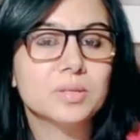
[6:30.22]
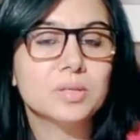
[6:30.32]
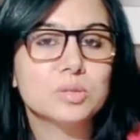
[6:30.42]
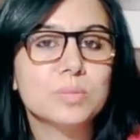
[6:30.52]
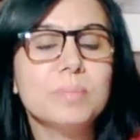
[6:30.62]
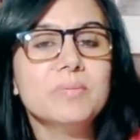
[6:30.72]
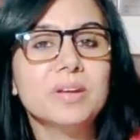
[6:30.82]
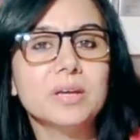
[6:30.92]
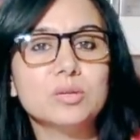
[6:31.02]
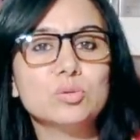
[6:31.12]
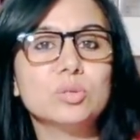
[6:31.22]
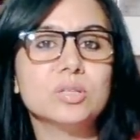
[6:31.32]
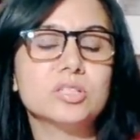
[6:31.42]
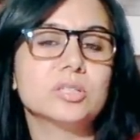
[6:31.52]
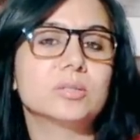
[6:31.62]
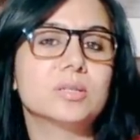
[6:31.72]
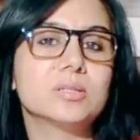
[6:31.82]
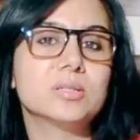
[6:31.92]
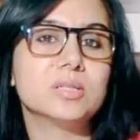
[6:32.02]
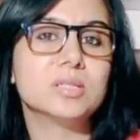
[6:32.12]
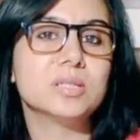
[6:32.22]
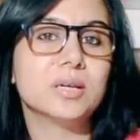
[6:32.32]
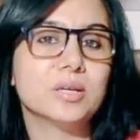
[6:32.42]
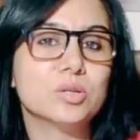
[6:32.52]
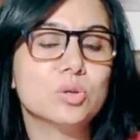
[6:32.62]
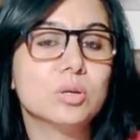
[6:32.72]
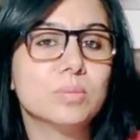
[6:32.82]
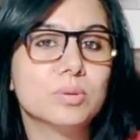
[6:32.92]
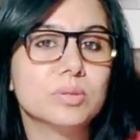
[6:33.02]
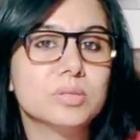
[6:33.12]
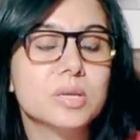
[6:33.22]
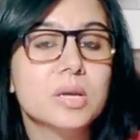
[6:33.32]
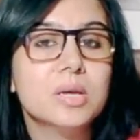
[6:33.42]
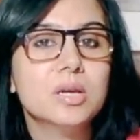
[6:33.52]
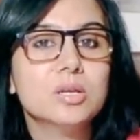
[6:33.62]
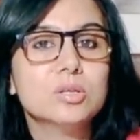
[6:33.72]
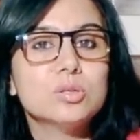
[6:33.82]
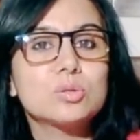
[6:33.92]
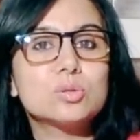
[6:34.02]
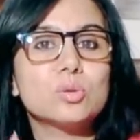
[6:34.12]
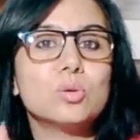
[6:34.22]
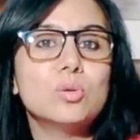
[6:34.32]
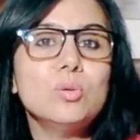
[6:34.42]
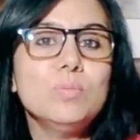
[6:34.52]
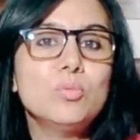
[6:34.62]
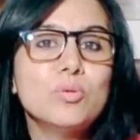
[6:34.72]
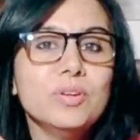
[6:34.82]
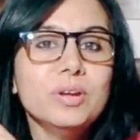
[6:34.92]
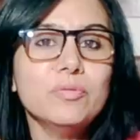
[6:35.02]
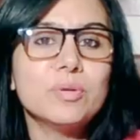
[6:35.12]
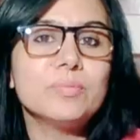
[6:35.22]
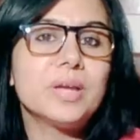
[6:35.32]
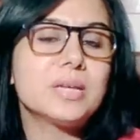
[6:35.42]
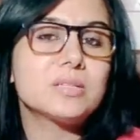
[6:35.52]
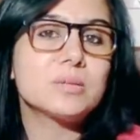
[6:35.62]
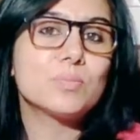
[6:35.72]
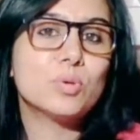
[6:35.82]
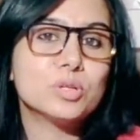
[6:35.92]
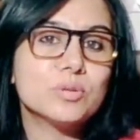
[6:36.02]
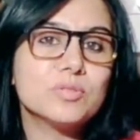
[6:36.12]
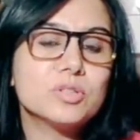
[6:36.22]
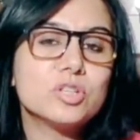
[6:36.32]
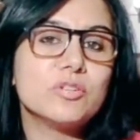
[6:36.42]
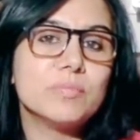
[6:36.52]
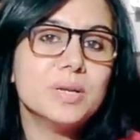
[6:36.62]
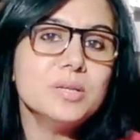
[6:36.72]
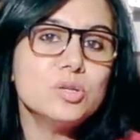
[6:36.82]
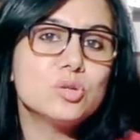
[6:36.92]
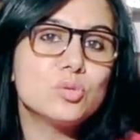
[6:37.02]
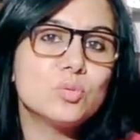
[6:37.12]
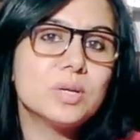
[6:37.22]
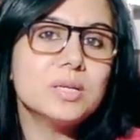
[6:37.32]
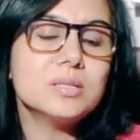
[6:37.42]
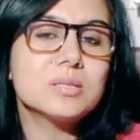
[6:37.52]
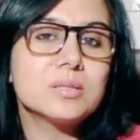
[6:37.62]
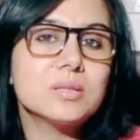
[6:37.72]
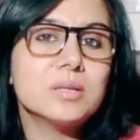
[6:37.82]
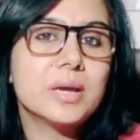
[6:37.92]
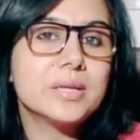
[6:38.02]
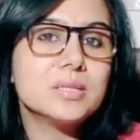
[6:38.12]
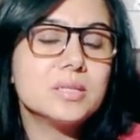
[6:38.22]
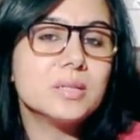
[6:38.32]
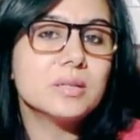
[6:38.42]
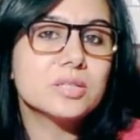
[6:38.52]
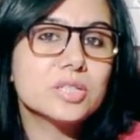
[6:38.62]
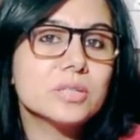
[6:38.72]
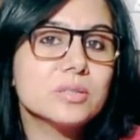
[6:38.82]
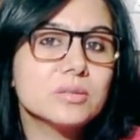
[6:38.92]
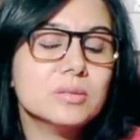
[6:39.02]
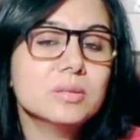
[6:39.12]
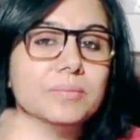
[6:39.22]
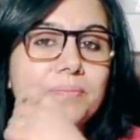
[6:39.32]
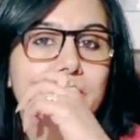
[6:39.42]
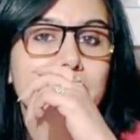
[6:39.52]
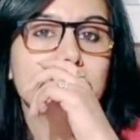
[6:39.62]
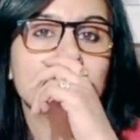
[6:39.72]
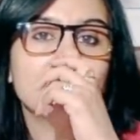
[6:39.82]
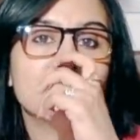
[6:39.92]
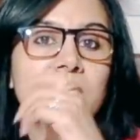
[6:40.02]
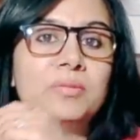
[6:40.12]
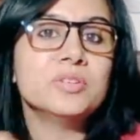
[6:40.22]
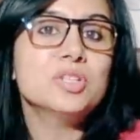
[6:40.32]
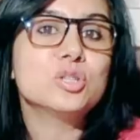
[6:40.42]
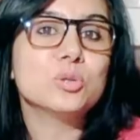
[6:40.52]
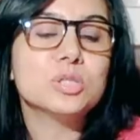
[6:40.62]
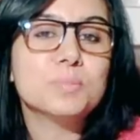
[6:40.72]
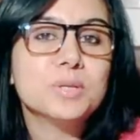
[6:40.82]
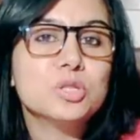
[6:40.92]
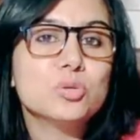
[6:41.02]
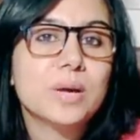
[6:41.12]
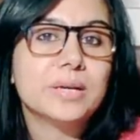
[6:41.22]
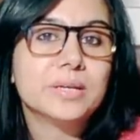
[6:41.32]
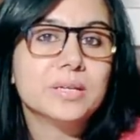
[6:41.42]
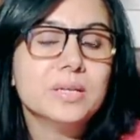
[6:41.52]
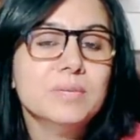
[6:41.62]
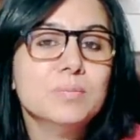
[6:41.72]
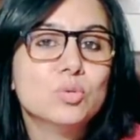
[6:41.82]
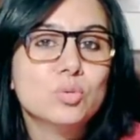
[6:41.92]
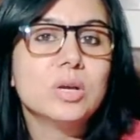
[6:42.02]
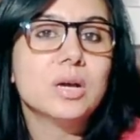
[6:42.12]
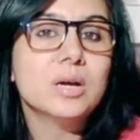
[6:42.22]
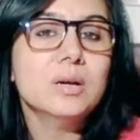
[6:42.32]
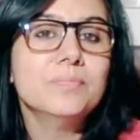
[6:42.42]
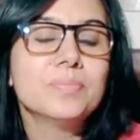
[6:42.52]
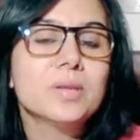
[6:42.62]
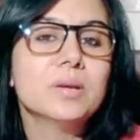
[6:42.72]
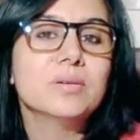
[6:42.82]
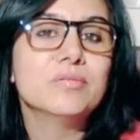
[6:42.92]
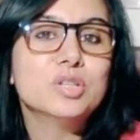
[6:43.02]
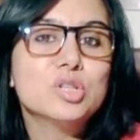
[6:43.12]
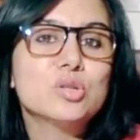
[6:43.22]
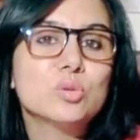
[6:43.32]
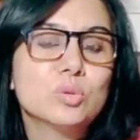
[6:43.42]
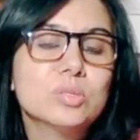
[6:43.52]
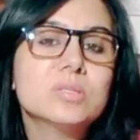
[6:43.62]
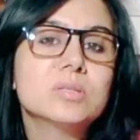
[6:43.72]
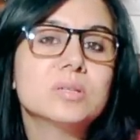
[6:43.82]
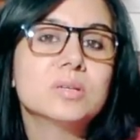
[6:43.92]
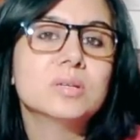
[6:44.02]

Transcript: So maybe when I do the nakshatras in detail, I can talk about this. So moving from that point of achievement towards the 19th nakshatra, which shows spirituality, Moola, which shows